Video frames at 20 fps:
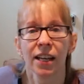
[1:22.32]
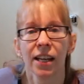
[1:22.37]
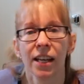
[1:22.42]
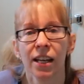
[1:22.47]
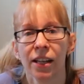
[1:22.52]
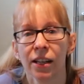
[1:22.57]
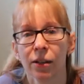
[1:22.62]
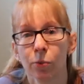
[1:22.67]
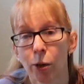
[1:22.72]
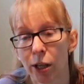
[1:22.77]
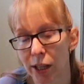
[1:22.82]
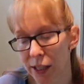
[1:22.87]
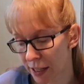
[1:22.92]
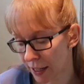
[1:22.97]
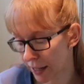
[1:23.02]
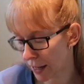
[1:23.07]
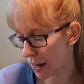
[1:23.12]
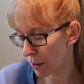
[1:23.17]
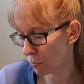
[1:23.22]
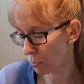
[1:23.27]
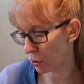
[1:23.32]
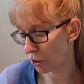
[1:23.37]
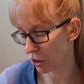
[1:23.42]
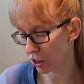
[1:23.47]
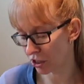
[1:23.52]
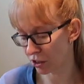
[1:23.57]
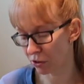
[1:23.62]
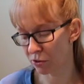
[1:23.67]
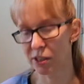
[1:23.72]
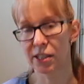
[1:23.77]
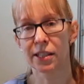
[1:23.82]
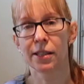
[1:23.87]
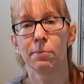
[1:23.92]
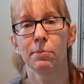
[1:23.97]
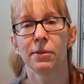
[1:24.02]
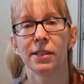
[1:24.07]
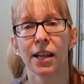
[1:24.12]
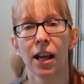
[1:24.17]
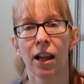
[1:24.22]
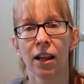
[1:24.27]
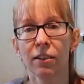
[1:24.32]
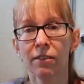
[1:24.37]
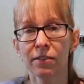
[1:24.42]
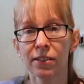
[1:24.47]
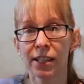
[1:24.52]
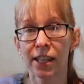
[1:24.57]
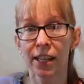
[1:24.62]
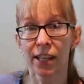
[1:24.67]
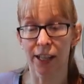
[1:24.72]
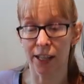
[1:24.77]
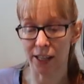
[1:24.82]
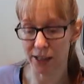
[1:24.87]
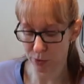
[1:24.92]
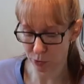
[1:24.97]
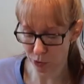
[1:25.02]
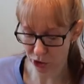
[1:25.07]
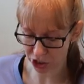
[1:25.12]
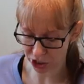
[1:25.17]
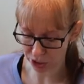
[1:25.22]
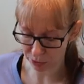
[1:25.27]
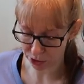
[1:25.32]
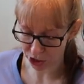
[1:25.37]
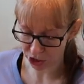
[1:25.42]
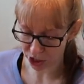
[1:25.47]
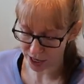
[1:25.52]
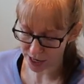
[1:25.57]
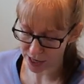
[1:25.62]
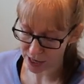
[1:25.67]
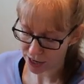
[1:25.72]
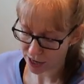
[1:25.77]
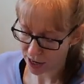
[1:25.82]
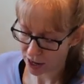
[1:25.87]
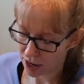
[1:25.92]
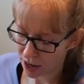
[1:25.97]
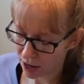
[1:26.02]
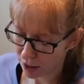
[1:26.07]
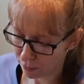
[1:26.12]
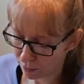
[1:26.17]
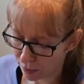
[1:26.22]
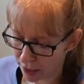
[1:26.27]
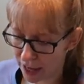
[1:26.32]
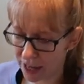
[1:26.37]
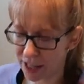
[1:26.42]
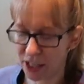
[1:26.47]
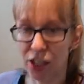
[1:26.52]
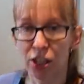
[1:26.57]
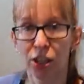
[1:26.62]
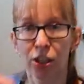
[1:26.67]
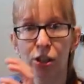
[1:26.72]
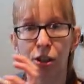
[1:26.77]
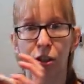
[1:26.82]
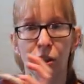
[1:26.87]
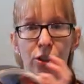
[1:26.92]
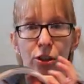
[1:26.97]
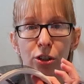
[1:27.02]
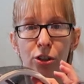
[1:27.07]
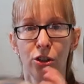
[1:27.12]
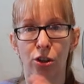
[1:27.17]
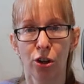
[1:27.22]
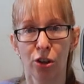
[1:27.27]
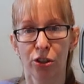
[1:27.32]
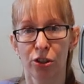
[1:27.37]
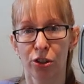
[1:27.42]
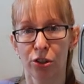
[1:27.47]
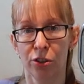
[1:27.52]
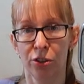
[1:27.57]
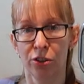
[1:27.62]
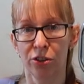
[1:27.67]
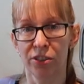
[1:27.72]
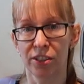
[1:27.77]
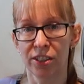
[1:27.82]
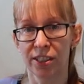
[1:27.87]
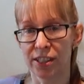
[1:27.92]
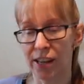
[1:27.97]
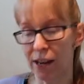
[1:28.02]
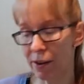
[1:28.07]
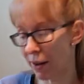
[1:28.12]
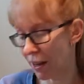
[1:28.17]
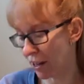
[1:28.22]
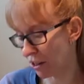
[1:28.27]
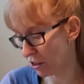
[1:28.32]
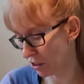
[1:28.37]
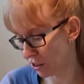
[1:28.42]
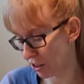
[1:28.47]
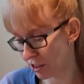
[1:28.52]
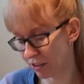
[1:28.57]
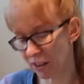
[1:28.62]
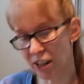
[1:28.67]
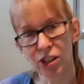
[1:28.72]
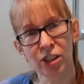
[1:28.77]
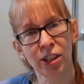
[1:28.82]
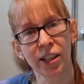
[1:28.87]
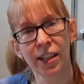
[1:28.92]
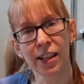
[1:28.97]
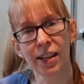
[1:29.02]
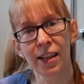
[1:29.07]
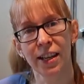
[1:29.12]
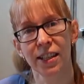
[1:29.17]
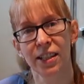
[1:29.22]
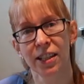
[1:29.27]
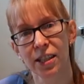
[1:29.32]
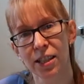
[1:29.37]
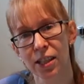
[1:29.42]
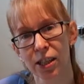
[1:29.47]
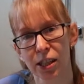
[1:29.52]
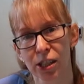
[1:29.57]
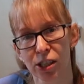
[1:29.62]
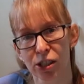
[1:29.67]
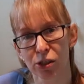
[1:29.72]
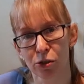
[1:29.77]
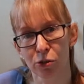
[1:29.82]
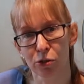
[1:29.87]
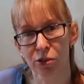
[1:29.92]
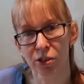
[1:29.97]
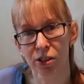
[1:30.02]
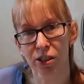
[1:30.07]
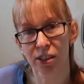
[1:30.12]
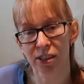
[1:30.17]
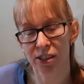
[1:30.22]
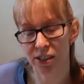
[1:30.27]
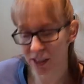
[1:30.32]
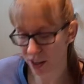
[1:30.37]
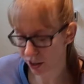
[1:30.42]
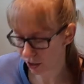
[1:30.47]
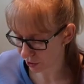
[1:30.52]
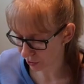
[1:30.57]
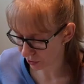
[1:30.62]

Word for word: in, well you can put the suits themselves in the washing machine, but not the hoods. Now our hoods are actually connected to the suit, so